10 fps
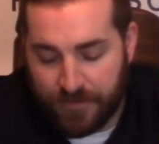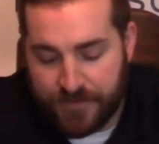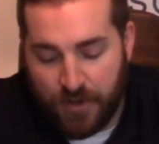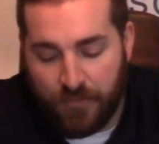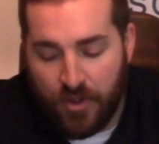
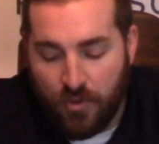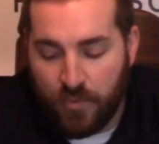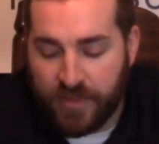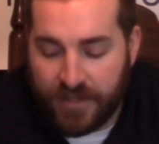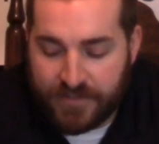So
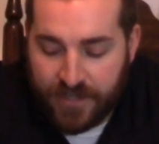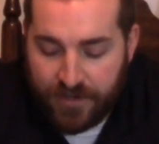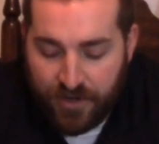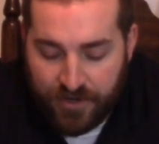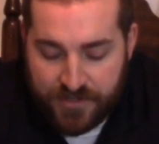with that said,
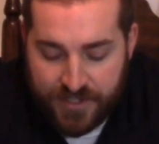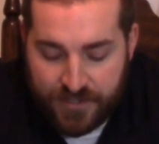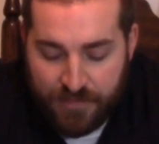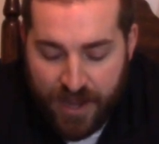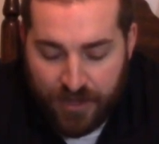
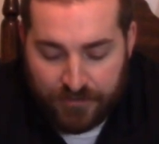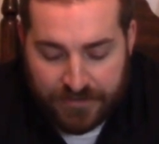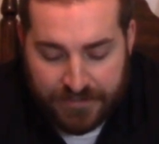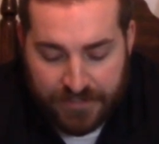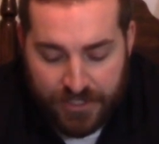106
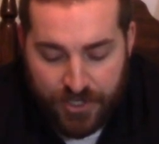pounds.